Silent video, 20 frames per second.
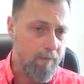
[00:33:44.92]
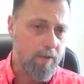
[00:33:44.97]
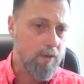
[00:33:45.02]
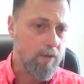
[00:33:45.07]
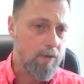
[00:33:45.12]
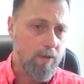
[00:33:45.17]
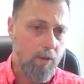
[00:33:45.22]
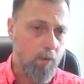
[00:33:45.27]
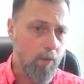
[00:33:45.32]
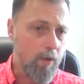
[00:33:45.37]

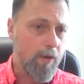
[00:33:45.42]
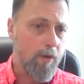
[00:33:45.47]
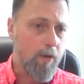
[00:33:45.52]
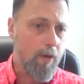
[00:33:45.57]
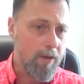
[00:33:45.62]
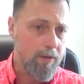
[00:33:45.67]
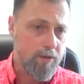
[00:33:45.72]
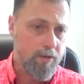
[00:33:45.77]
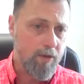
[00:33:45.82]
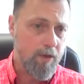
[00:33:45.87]
just what a
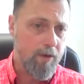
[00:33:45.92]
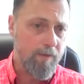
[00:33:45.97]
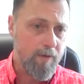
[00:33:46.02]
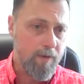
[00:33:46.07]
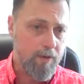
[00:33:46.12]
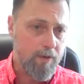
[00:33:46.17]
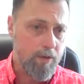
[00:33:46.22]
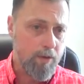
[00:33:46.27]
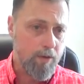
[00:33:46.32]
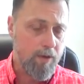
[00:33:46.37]
great
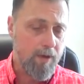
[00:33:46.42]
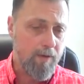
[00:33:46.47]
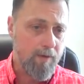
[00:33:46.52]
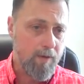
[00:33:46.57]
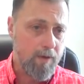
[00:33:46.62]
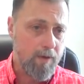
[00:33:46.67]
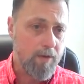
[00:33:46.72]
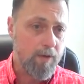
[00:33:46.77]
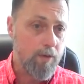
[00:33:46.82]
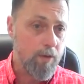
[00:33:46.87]
service you're
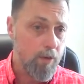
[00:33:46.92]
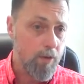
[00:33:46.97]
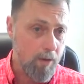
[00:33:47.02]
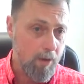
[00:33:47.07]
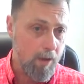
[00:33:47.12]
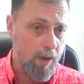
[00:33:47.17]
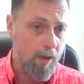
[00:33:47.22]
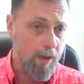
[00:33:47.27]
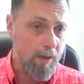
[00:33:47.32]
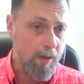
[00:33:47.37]
giving to your
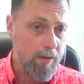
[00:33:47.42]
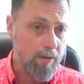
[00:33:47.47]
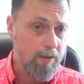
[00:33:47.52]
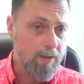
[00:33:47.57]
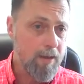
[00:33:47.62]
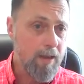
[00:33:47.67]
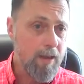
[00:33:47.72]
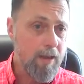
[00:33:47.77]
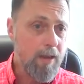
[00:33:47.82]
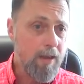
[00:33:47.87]

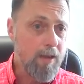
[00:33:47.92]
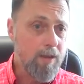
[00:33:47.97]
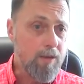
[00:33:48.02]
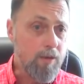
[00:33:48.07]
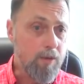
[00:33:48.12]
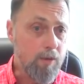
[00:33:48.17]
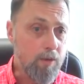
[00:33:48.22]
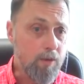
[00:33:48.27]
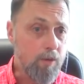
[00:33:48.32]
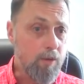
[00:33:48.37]
clients
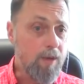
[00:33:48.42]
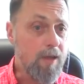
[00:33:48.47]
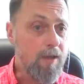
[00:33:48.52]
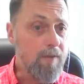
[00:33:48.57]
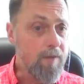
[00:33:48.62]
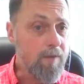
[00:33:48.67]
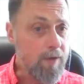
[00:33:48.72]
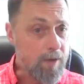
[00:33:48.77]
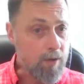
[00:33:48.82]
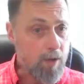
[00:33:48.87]
to
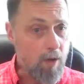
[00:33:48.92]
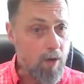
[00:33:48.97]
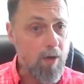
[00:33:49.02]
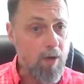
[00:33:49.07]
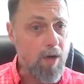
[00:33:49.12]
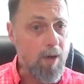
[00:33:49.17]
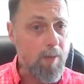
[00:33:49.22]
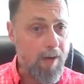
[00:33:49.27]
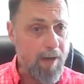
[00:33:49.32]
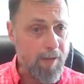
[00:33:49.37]
even
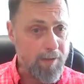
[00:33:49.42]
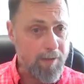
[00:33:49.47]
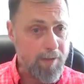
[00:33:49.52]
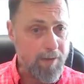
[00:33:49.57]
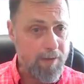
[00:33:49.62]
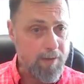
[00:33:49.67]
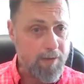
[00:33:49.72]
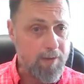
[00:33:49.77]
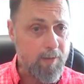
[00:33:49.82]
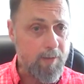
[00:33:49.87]
talk about
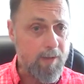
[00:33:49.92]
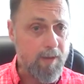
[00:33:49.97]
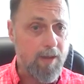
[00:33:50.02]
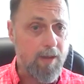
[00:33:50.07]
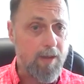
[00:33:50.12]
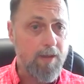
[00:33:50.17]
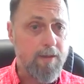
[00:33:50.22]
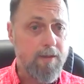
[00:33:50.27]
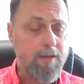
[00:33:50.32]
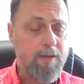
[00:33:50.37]
this,
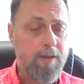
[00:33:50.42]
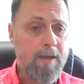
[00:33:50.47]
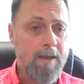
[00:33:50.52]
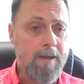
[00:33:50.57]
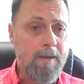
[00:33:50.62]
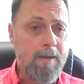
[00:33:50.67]
because